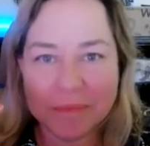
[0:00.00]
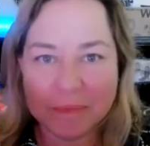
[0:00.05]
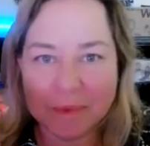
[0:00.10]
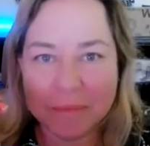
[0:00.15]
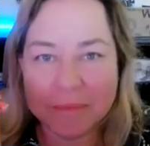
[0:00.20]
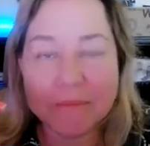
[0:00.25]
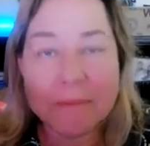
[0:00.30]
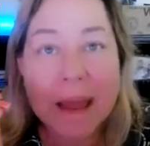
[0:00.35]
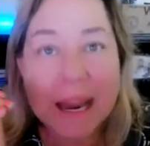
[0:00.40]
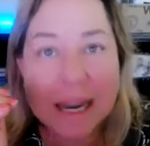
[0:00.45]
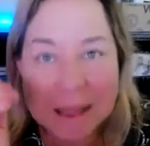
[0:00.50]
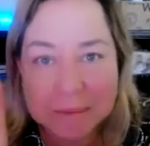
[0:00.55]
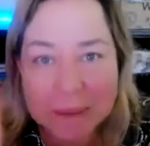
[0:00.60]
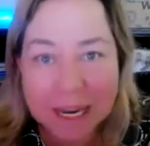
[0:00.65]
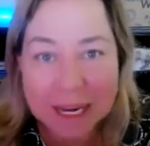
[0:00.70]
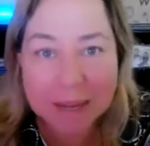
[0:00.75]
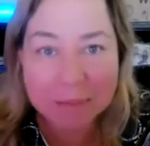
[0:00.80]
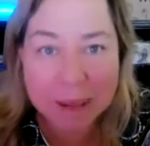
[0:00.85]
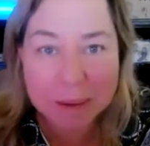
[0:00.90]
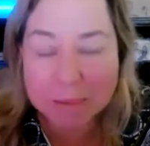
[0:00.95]
many,
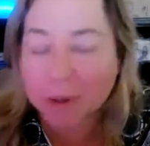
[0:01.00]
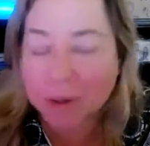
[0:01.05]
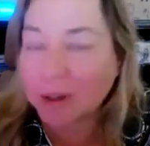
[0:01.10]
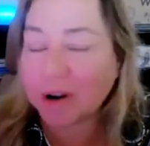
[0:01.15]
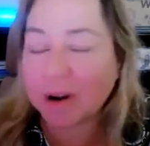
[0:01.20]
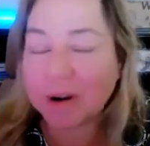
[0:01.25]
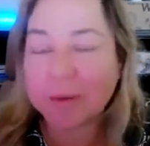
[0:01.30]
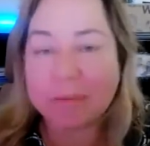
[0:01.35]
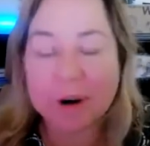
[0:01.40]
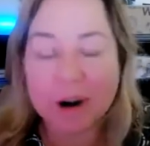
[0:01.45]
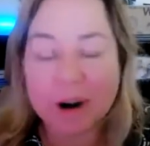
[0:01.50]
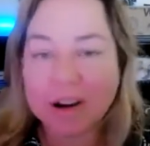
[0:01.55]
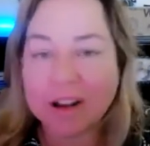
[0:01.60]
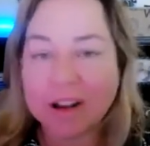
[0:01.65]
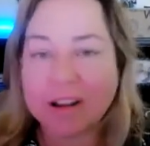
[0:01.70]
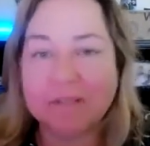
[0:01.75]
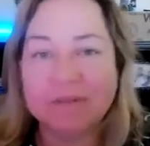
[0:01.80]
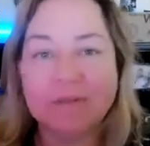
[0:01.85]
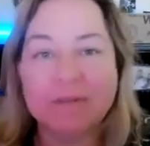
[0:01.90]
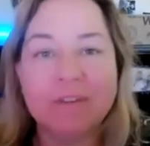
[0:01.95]
many people are a part
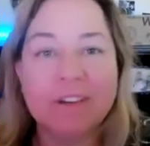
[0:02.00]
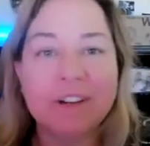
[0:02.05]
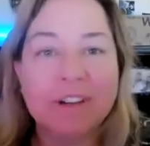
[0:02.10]
of.